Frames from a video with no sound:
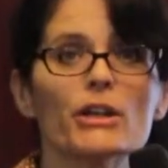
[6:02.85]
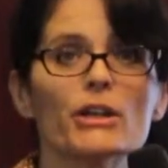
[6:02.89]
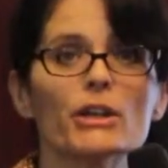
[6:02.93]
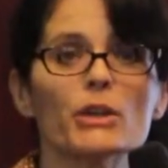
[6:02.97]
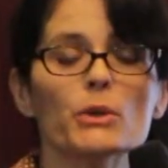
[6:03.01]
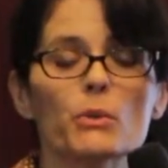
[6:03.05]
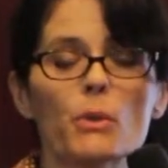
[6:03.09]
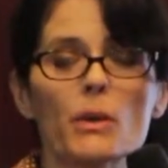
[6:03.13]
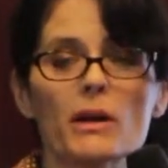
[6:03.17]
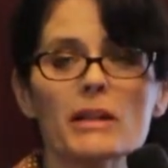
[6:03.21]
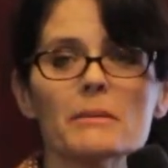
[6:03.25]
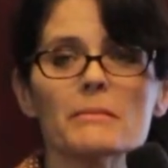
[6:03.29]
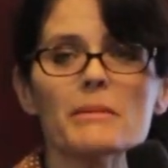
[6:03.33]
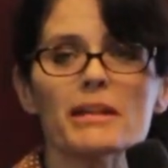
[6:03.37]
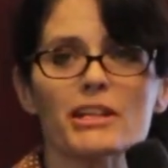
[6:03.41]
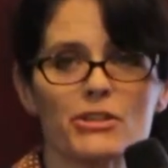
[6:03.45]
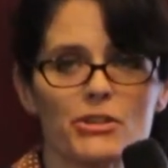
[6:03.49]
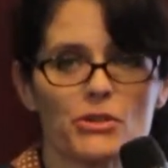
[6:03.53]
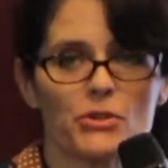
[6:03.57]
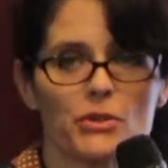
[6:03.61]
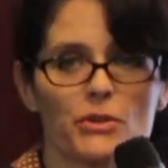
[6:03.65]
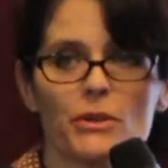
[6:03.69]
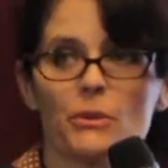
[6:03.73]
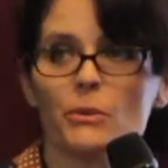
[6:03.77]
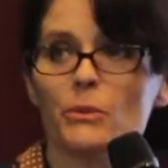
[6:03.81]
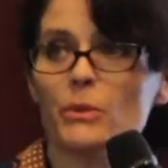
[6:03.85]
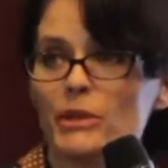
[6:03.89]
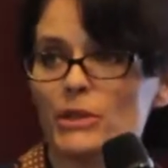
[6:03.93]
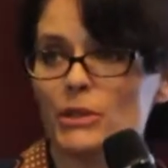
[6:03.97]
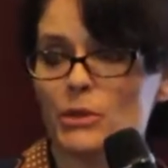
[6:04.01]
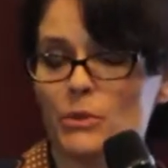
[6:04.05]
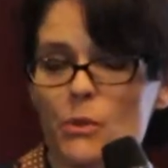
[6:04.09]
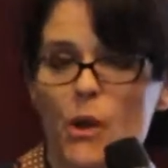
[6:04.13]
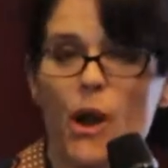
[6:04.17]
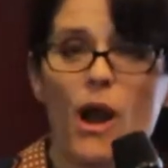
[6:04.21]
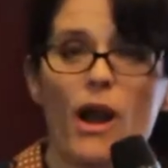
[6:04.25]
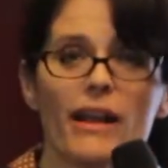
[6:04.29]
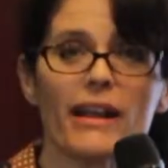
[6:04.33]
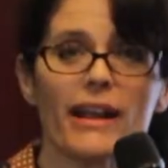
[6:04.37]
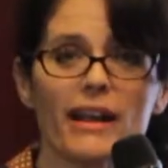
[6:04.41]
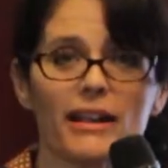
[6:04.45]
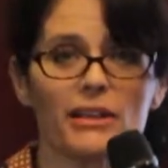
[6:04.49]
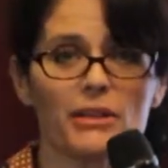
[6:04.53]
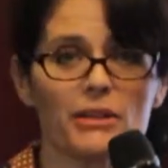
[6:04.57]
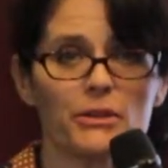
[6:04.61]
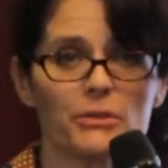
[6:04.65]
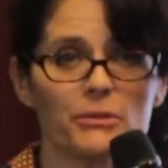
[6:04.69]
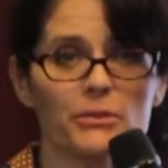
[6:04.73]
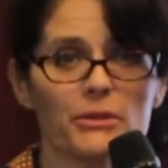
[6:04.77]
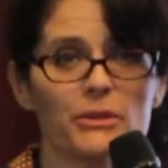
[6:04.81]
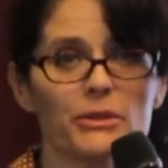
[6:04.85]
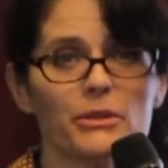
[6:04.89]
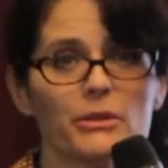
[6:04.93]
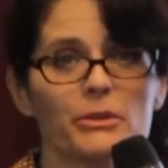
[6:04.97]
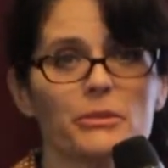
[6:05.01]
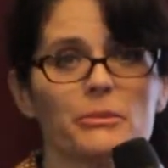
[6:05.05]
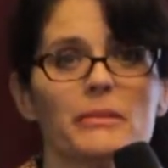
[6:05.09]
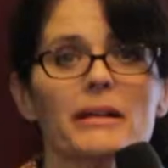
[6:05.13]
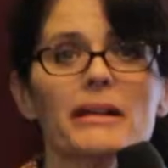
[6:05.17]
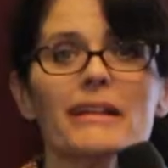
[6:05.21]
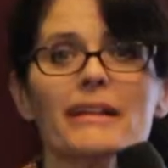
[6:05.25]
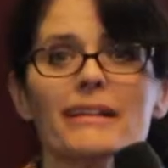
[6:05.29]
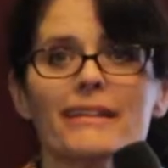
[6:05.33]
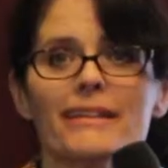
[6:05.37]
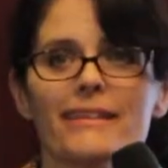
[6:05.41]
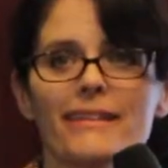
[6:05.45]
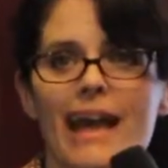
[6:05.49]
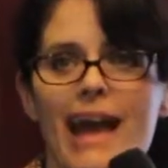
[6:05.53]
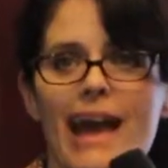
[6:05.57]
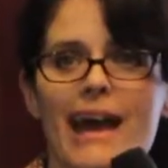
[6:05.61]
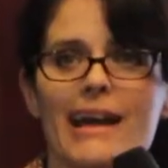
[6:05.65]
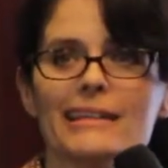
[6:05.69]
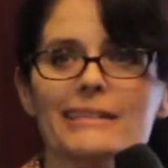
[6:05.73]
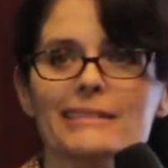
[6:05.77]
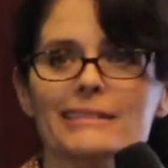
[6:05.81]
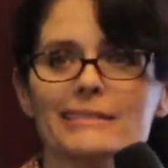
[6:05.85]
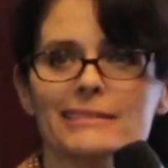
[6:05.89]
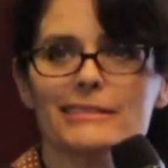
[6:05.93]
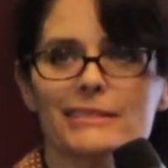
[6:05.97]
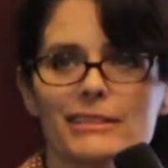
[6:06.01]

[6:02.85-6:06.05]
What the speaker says: you want to make sure that when you walk out of the room that